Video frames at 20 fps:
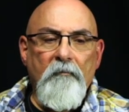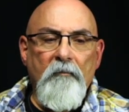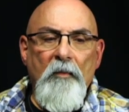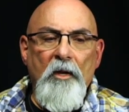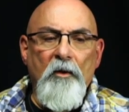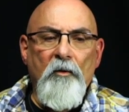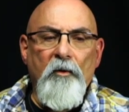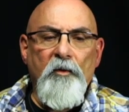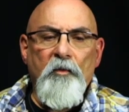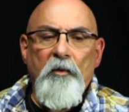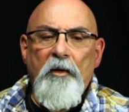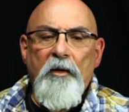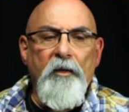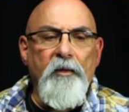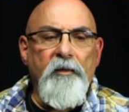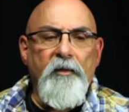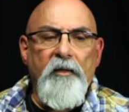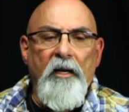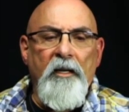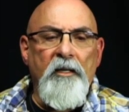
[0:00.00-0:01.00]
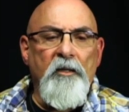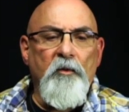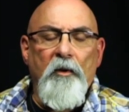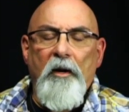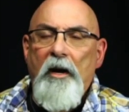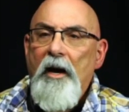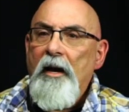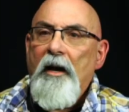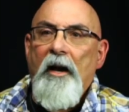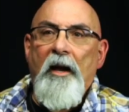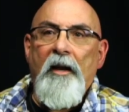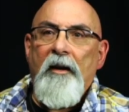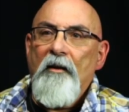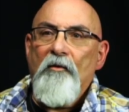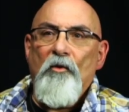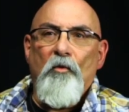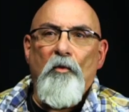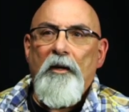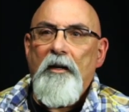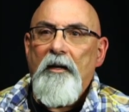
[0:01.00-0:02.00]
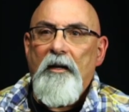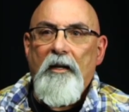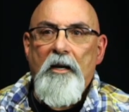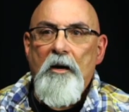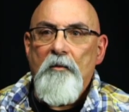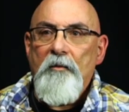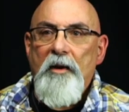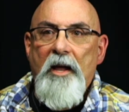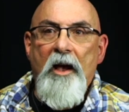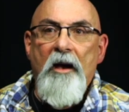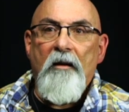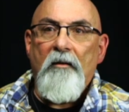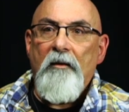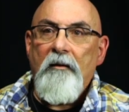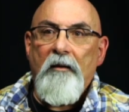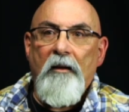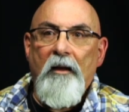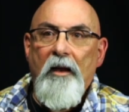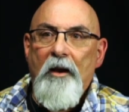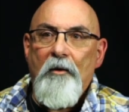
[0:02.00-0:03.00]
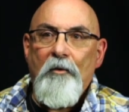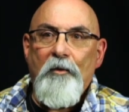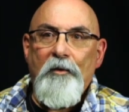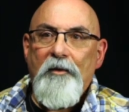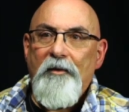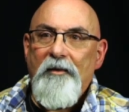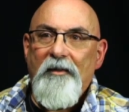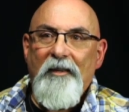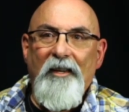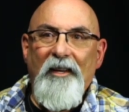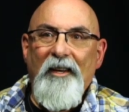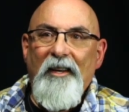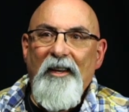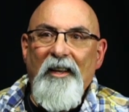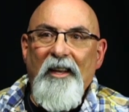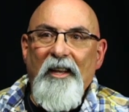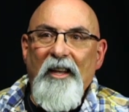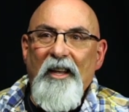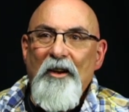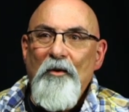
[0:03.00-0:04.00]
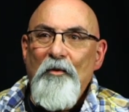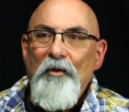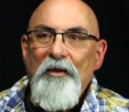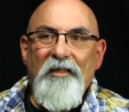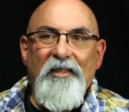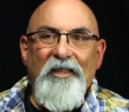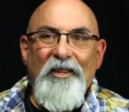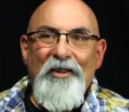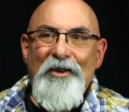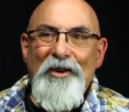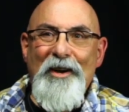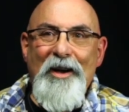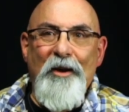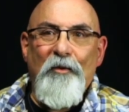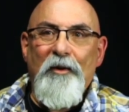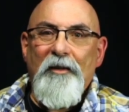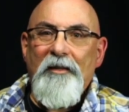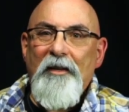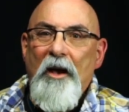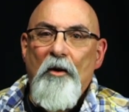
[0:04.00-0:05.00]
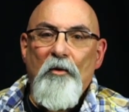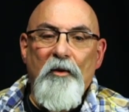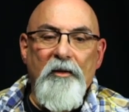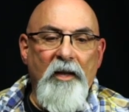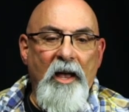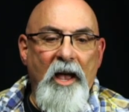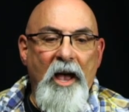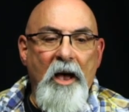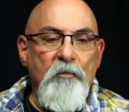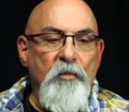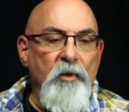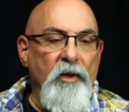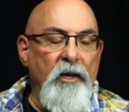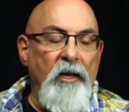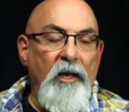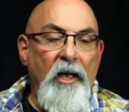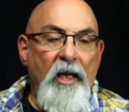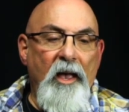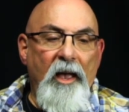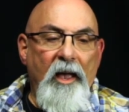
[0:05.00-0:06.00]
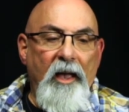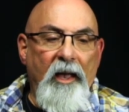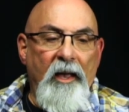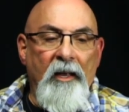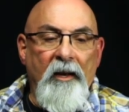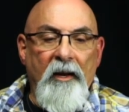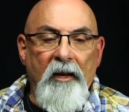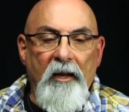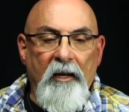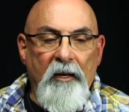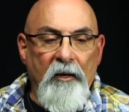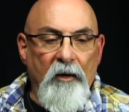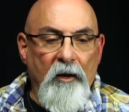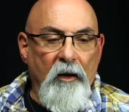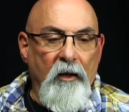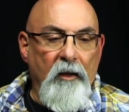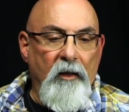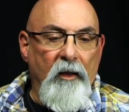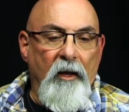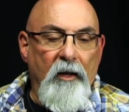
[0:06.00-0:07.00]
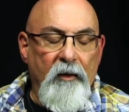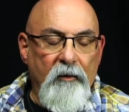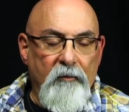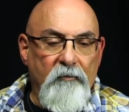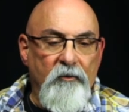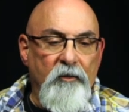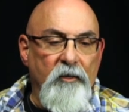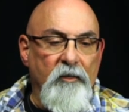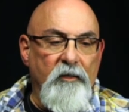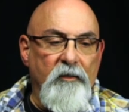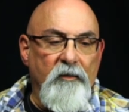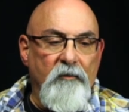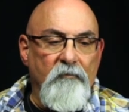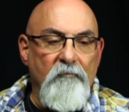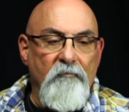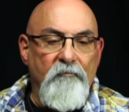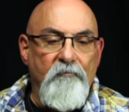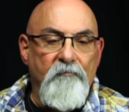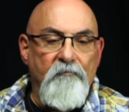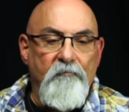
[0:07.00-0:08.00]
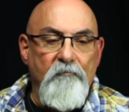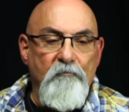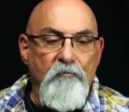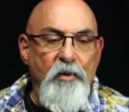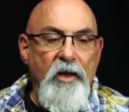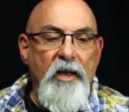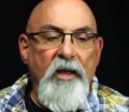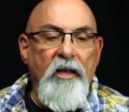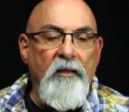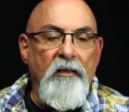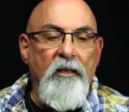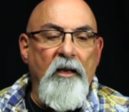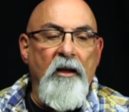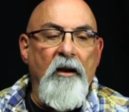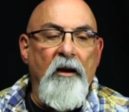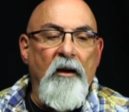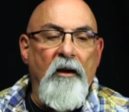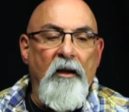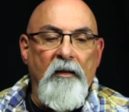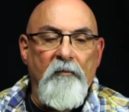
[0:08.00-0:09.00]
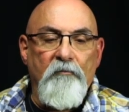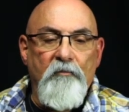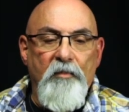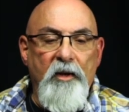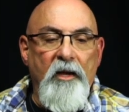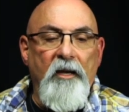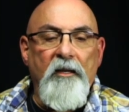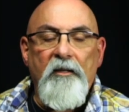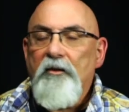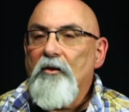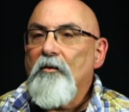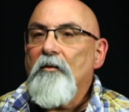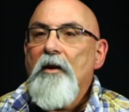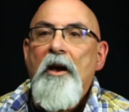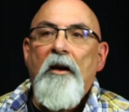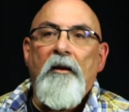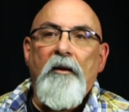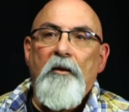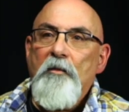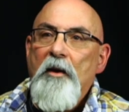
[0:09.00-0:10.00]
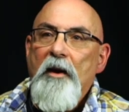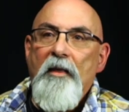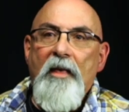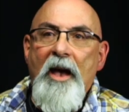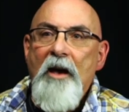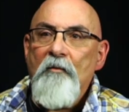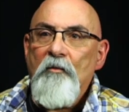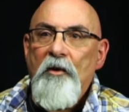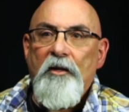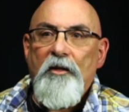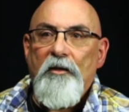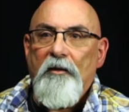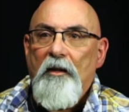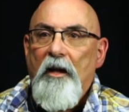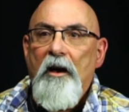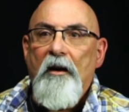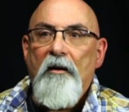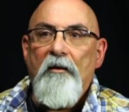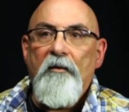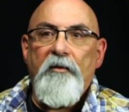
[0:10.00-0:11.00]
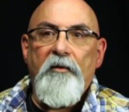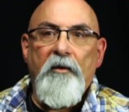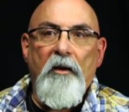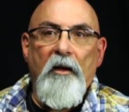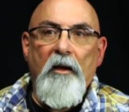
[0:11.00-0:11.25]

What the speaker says: it was one of those things where I never wanted to come down. I was happy, and I just being there and being surrounded by that much love,